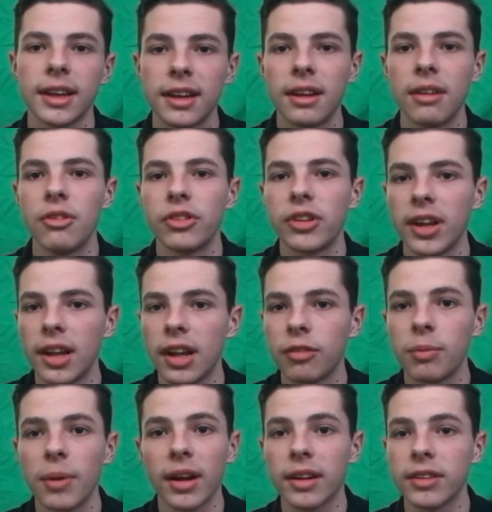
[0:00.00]
Kieran Tierney
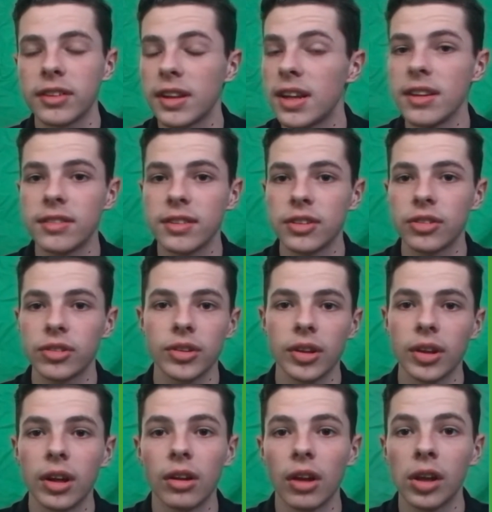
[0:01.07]
left back. It's the easiest
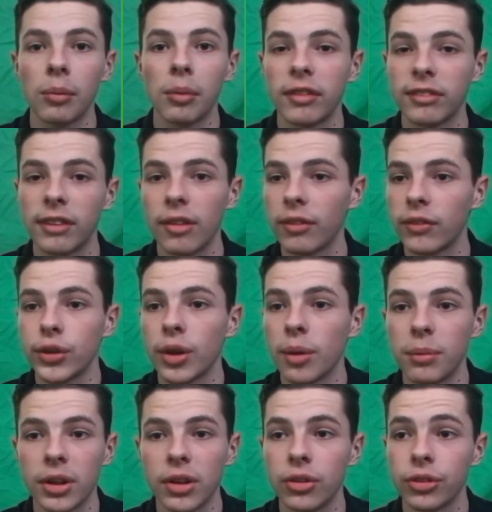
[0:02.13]
lineup I've ever done,
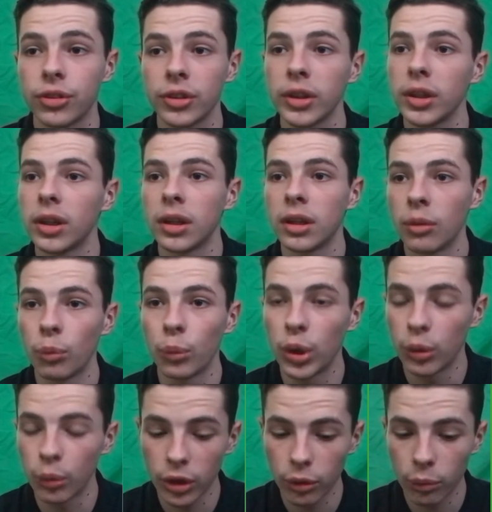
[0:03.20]
because
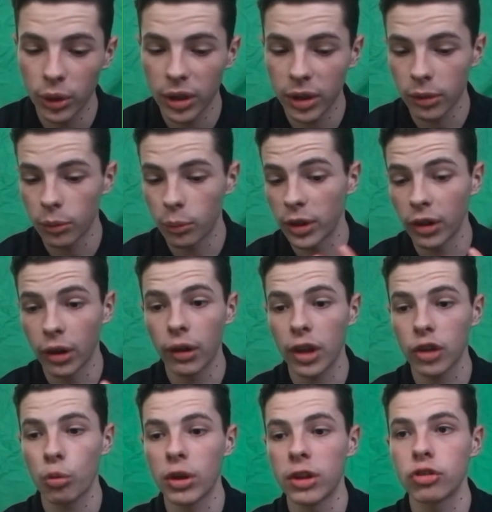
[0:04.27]
we're on a
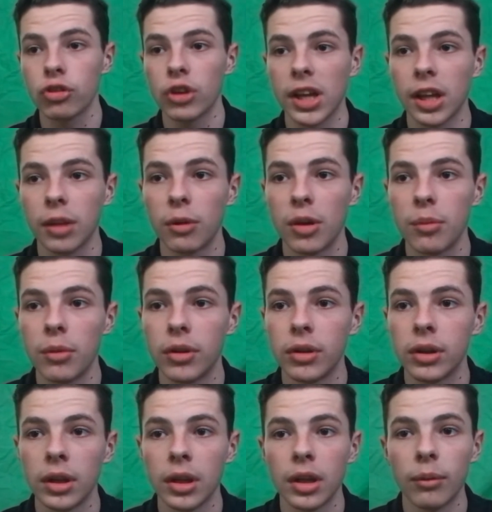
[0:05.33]
nice winning streak at the moment.
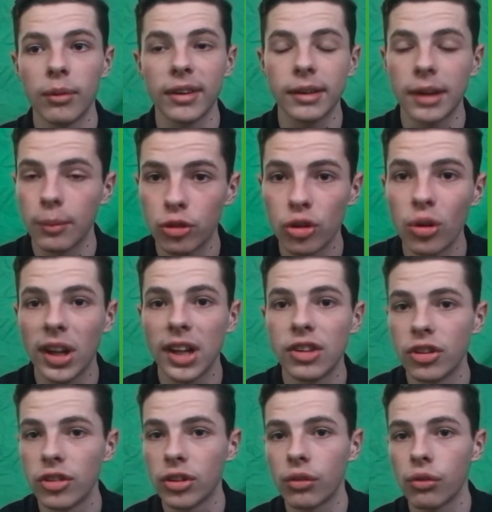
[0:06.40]
We've kept 2 clean
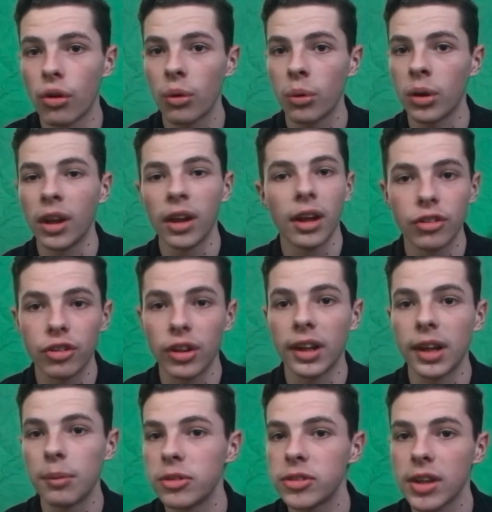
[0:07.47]
sheets in a row, so you're going to
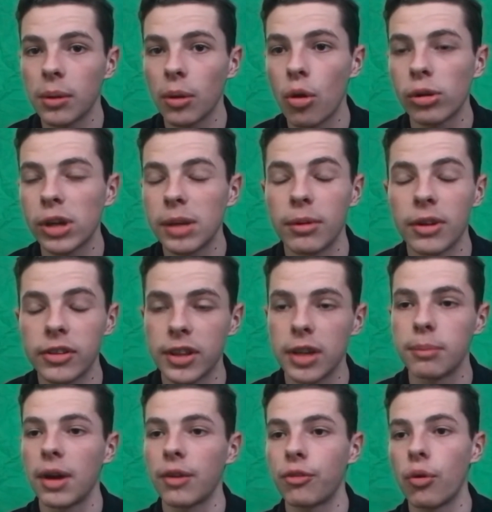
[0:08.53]
keep the same goalkeeper and the
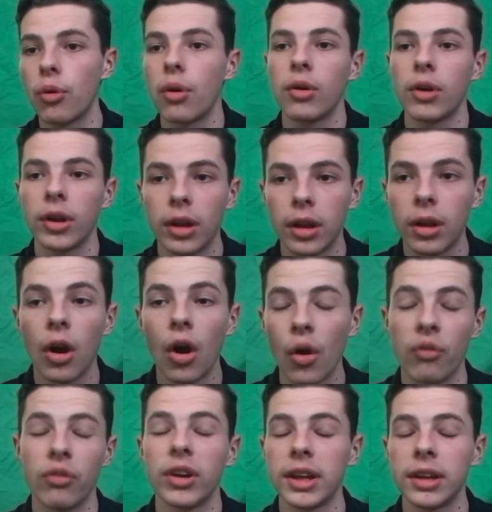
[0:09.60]
same back four.
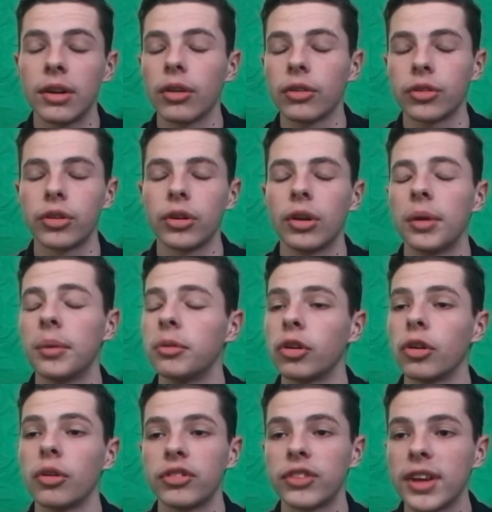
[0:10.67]
Hopefully he does, you know.
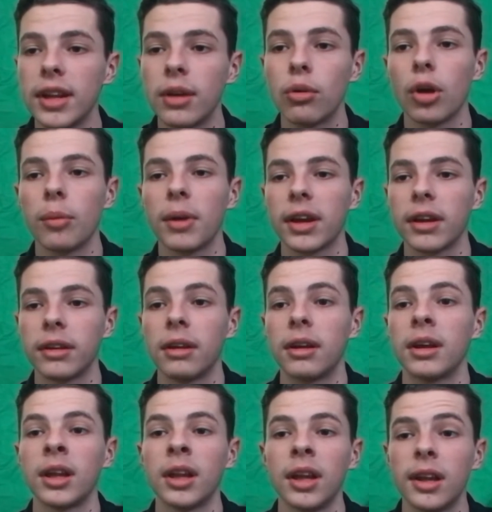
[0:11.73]
So Tierney will go back in
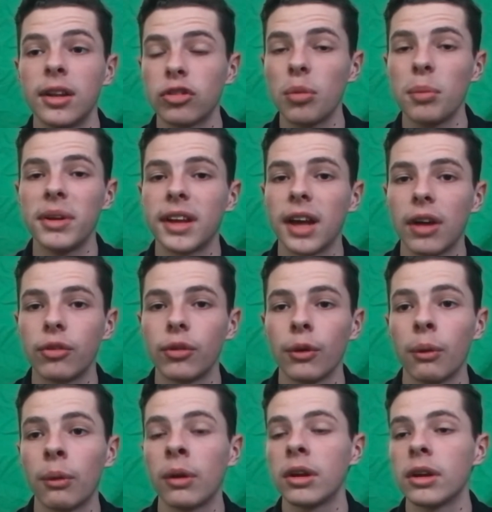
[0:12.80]
there, Tommy
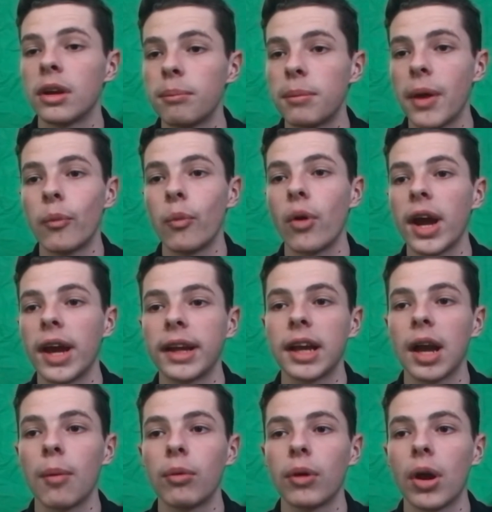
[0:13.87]
Caffrey, Ben White and
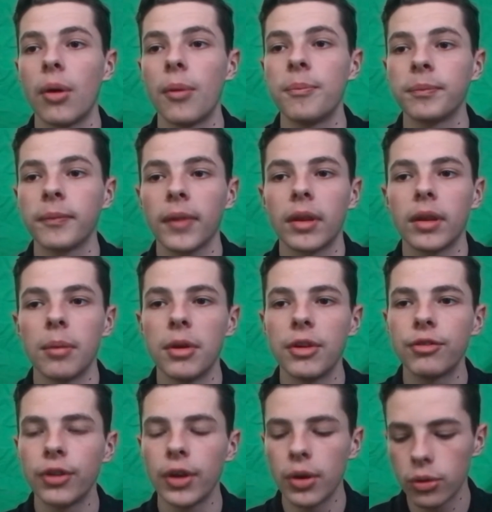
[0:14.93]
Gabriel. The
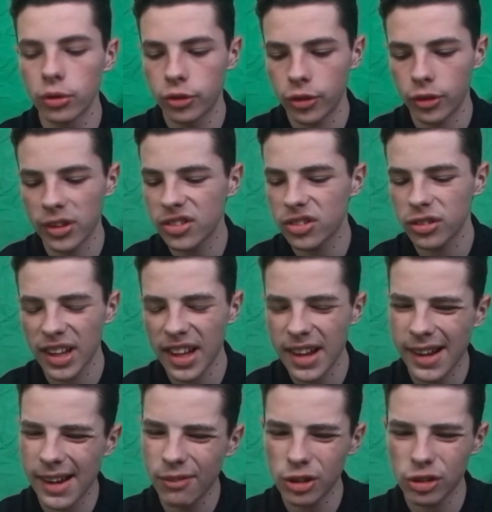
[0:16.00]
midfields, this is
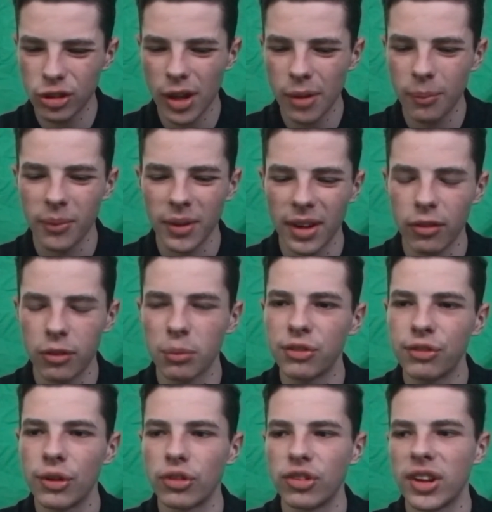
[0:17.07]
every time we have the
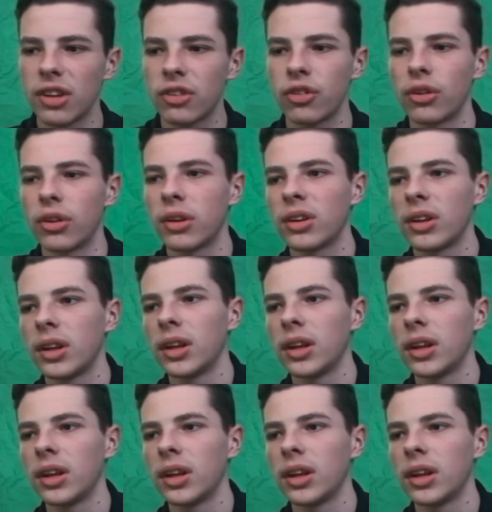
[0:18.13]
midfield selection,